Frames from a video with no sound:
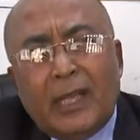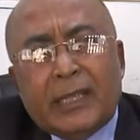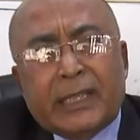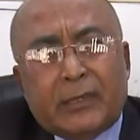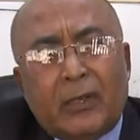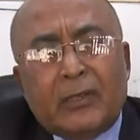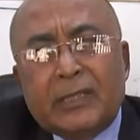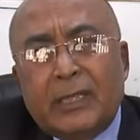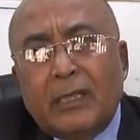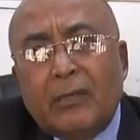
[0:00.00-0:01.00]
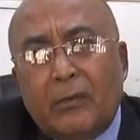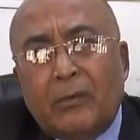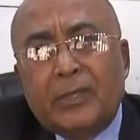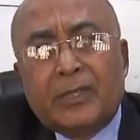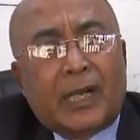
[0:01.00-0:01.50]
technology
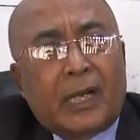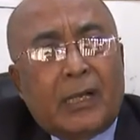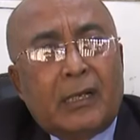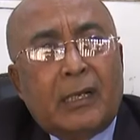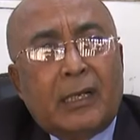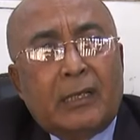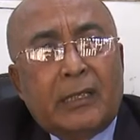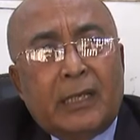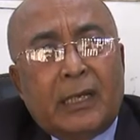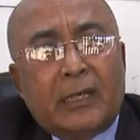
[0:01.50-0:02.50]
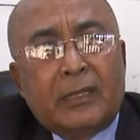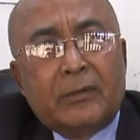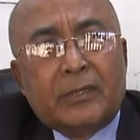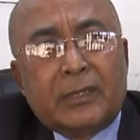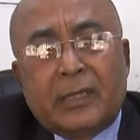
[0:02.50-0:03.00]
which are they are
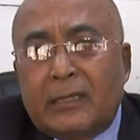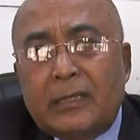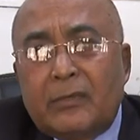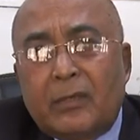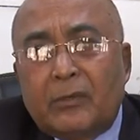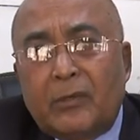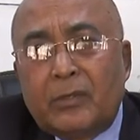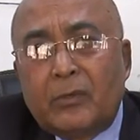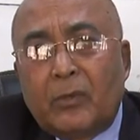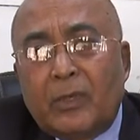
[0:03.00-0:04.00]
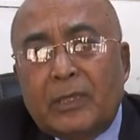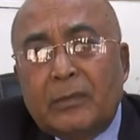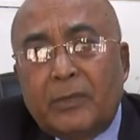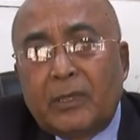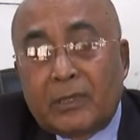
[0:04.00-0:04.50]
using that is not going to work
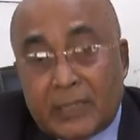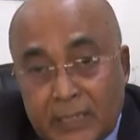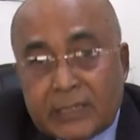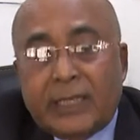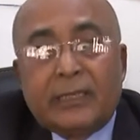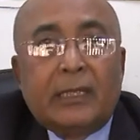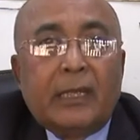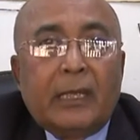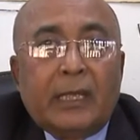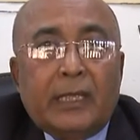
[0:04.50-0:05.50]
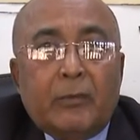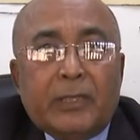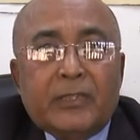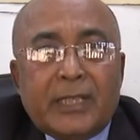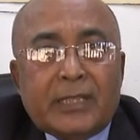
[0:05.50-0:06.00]
it because inside the
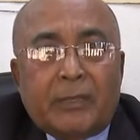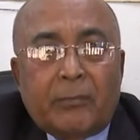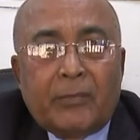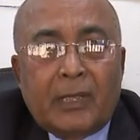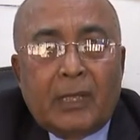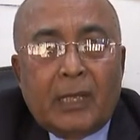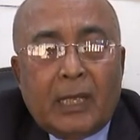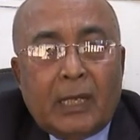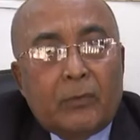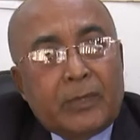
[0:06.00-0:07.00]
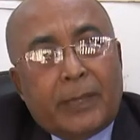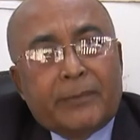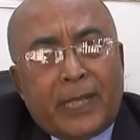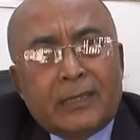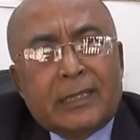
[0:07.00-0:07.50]
human system. We have
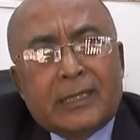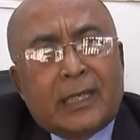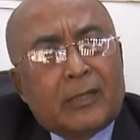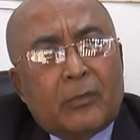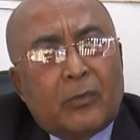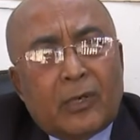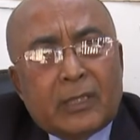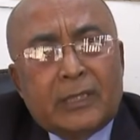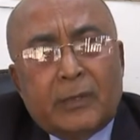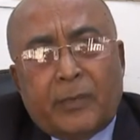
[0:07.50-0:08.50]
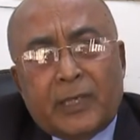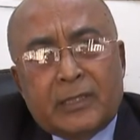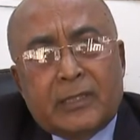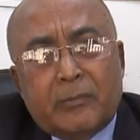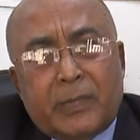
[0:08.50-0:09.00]
done this kind of work in the
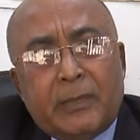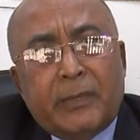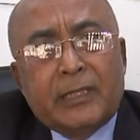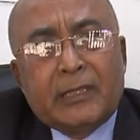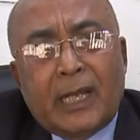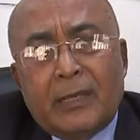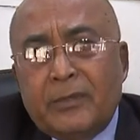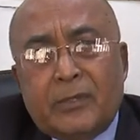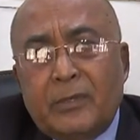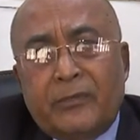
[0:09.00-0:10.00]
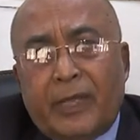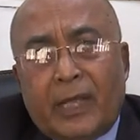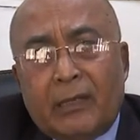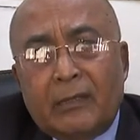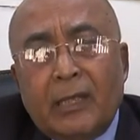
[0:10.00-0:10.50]
past many many times we
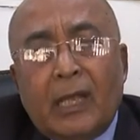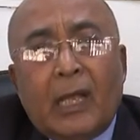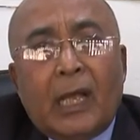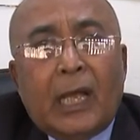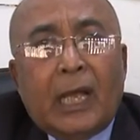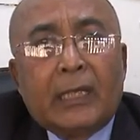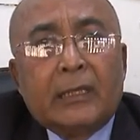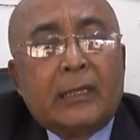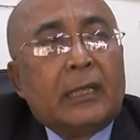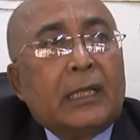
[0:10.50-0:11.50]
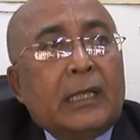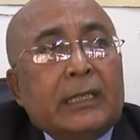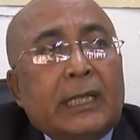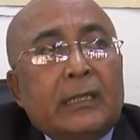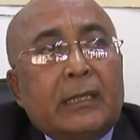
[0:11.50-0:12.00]
fail. And, and
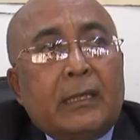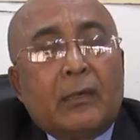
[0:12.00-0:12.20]
then